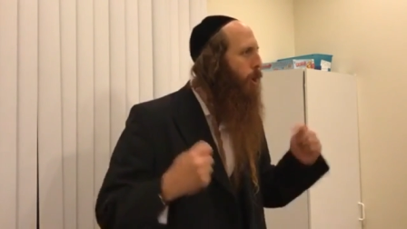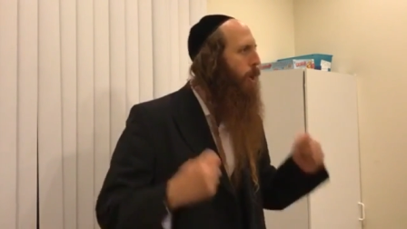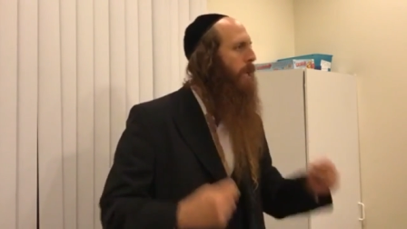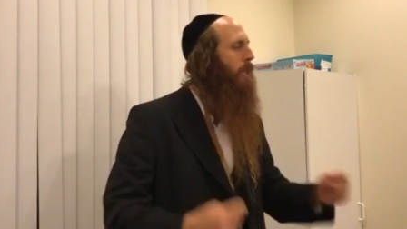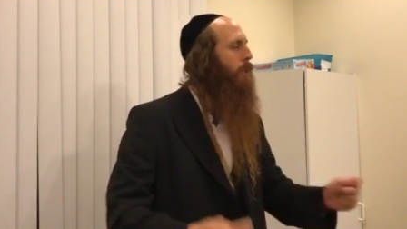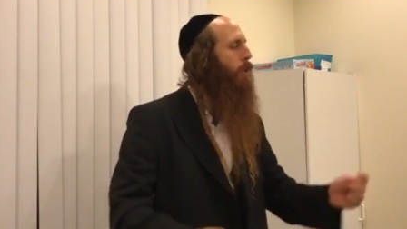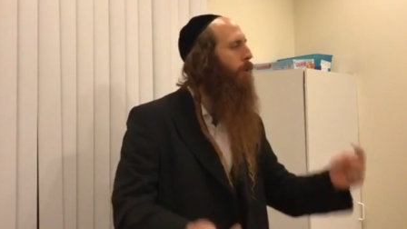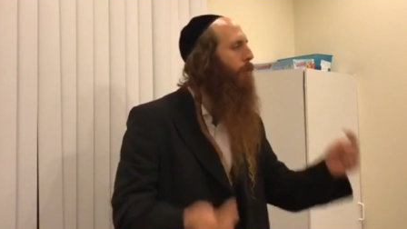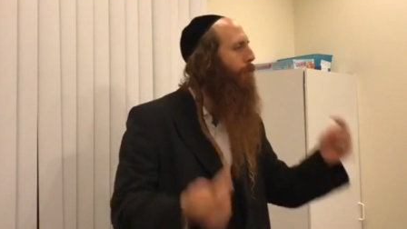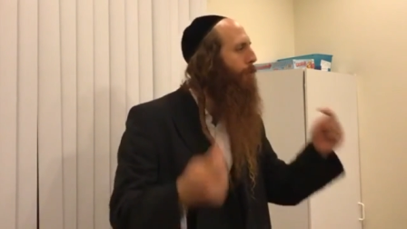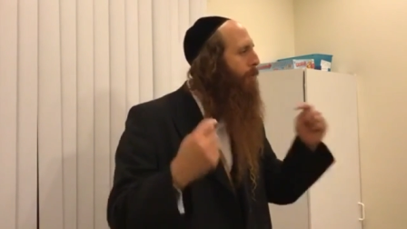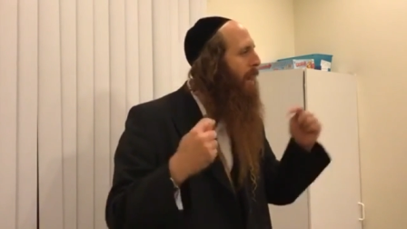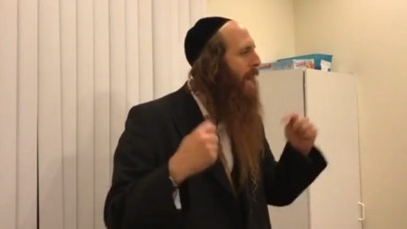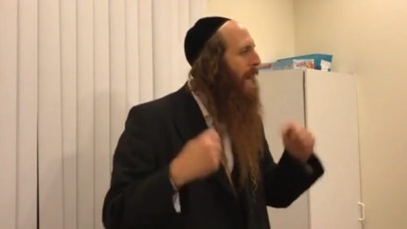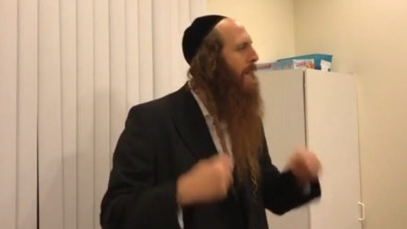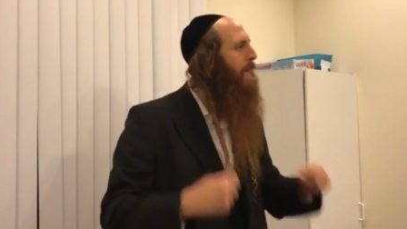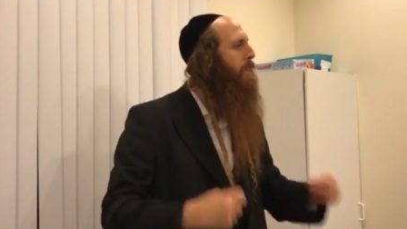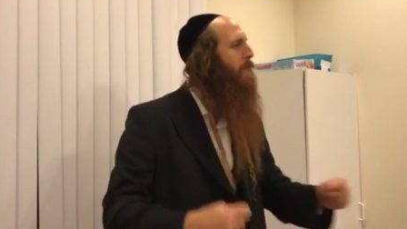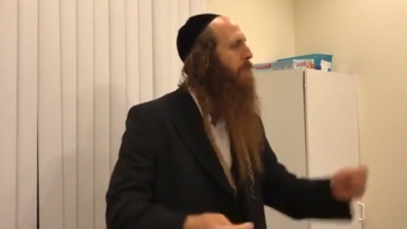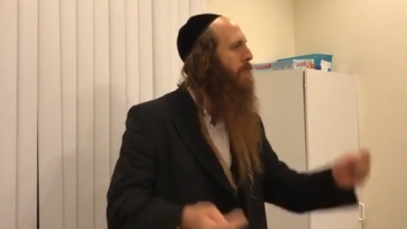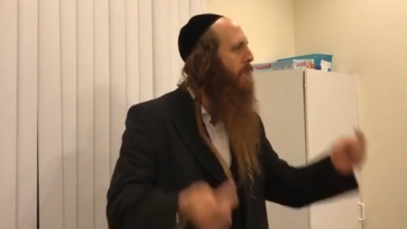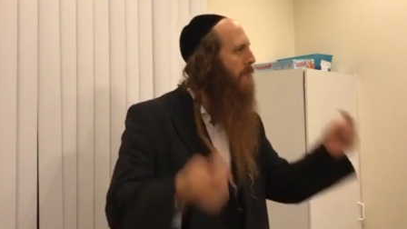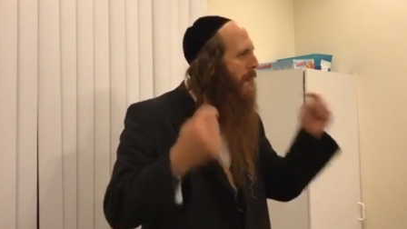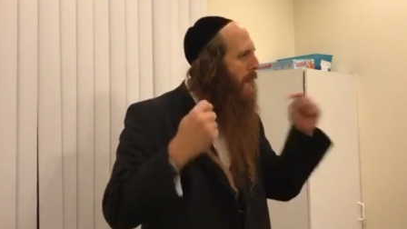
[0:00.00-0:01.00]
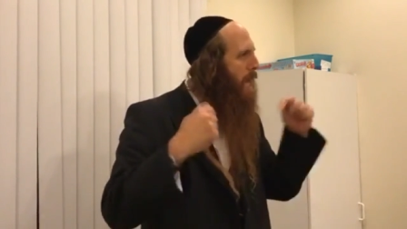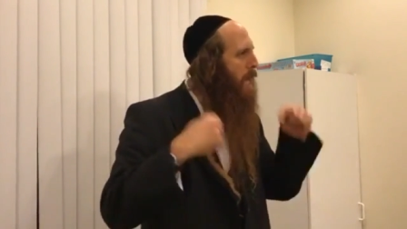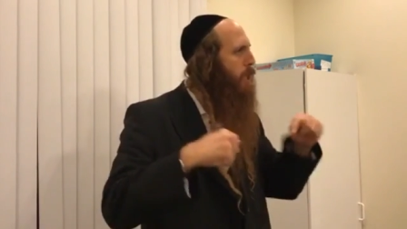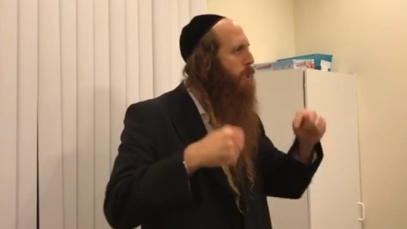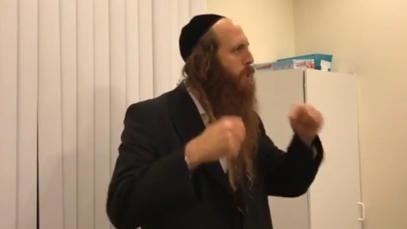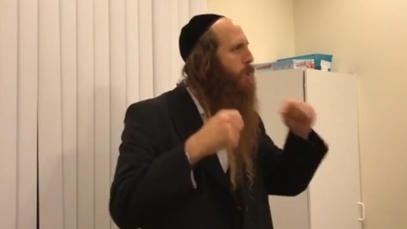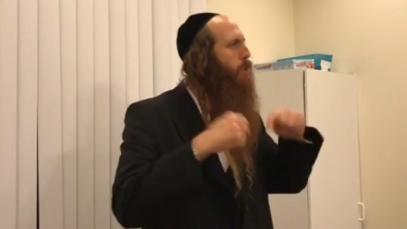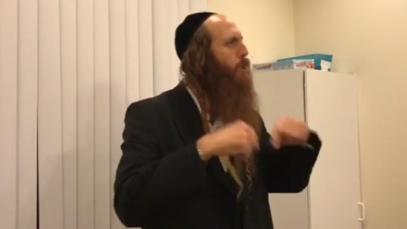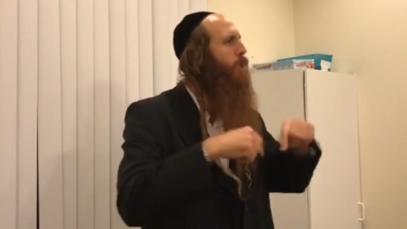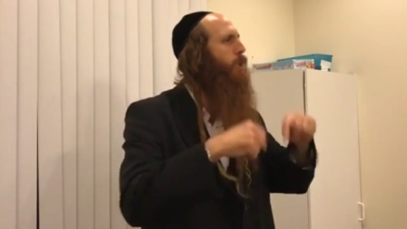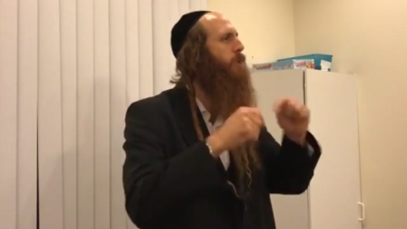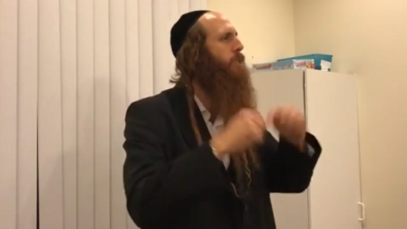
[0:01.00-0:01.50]
and to find their
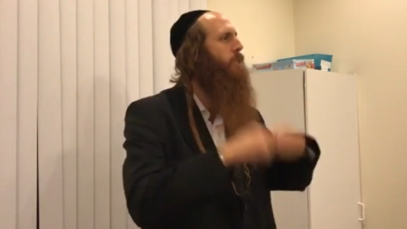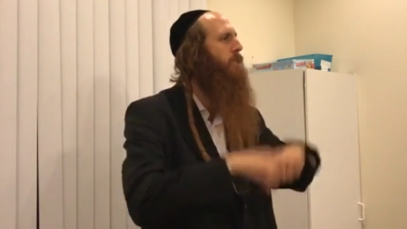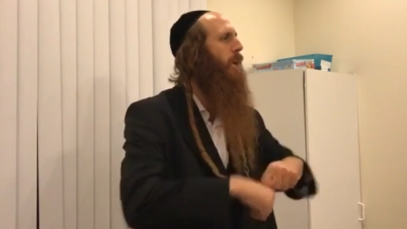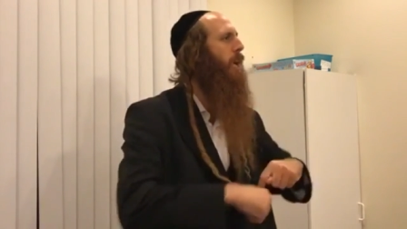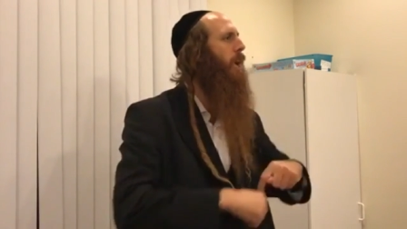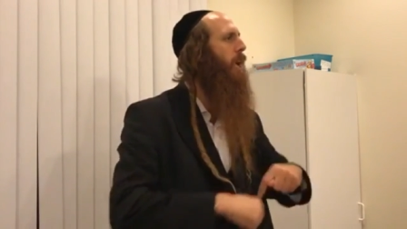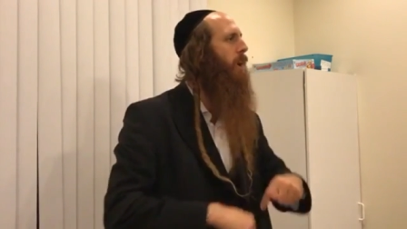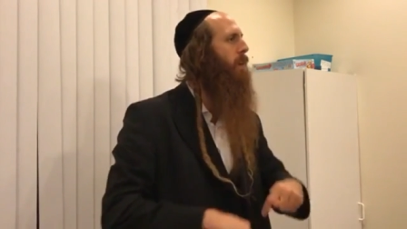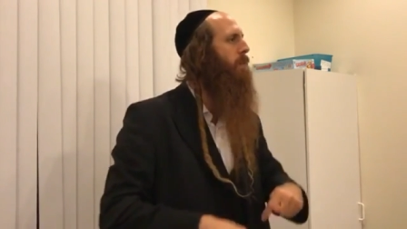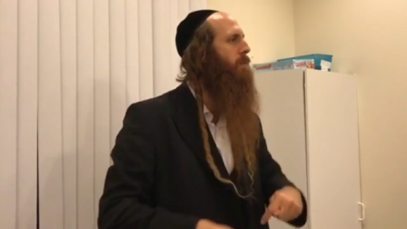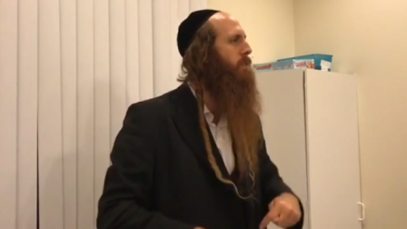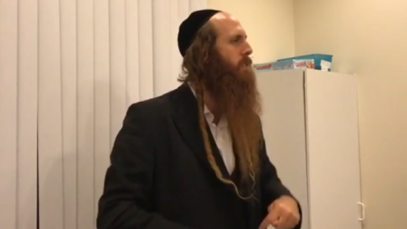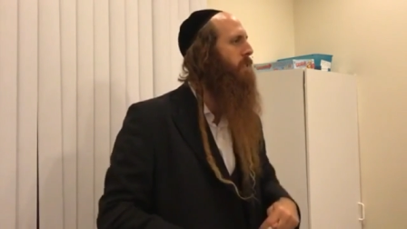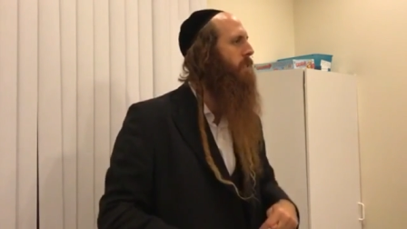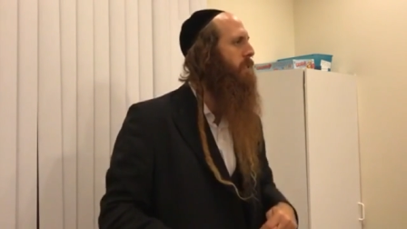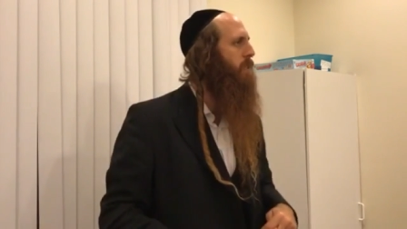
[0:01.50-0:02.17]
true selves.